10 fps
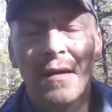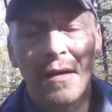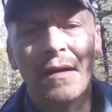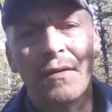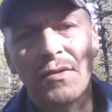
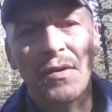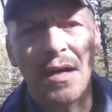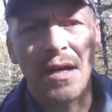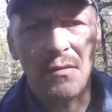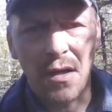He goes,
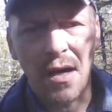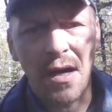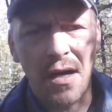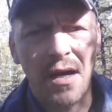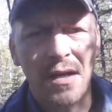okay, well,
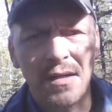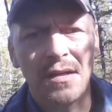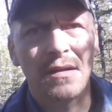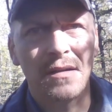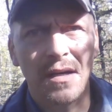I, I
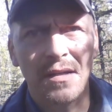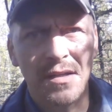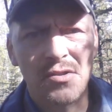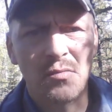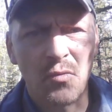need a, I
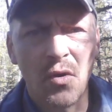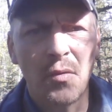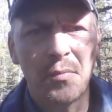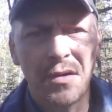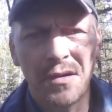need some
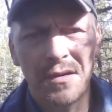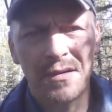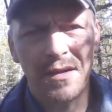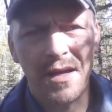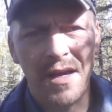rope,
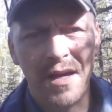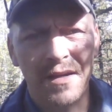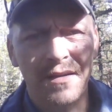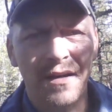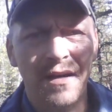
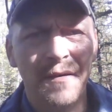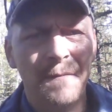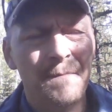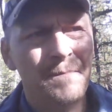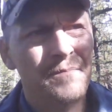and uh,
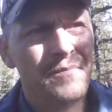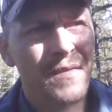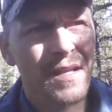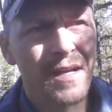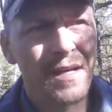
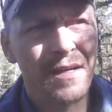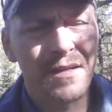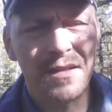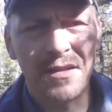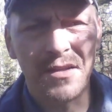
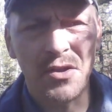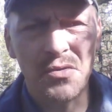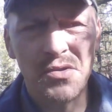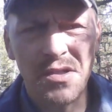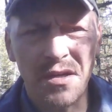the
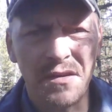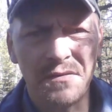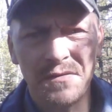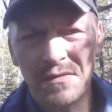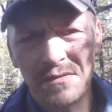use
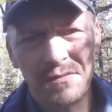of,